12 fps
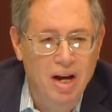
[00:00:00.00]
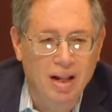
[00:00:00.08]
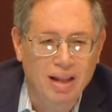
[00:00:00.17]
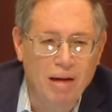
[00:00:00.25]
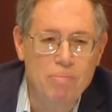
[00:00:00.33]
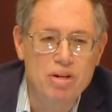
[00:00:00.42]

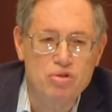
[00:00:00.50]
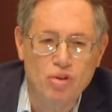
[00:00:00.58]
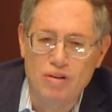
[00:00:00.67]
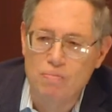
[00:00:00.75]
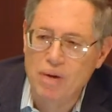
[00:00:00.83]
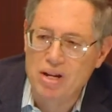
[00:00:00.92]
let me
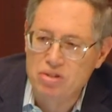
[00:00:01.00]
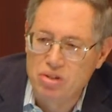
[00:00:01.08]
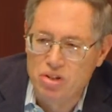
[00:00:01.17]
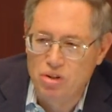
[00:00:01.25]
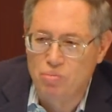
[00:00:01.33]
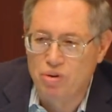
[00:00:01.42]
sort of mention
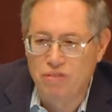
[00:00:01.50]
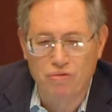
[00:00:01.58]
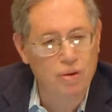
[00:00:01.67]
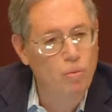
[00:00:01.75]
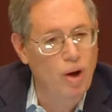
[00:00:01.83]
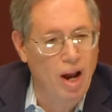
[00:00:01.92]
to you
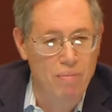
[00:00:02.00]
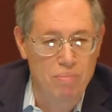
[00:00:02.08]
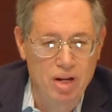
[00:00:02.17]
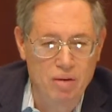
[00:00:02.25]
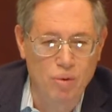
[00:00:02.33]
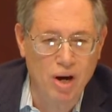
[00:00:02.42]
briefly what I
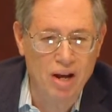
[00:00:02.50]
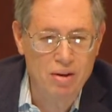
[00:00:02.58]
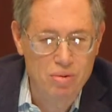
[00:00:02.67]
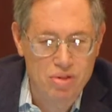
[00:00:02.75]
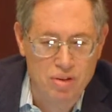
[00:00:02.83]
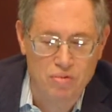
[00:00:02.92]
mean when I
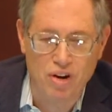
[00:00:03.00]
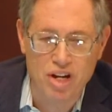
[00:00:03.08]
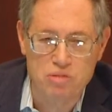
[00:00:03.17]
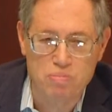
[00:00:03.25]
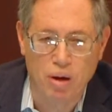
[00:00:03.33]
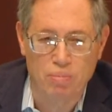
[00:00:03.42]
use the
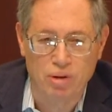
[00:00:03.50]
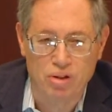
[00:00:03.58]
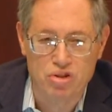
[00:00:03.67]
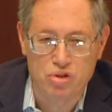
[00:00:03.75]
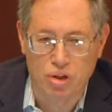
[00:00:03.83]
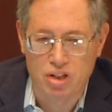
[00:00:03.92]
phrase
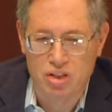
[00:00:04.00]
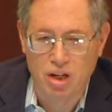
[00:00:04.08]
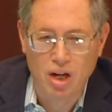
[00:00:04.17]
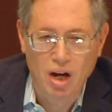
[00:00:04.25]
public choice,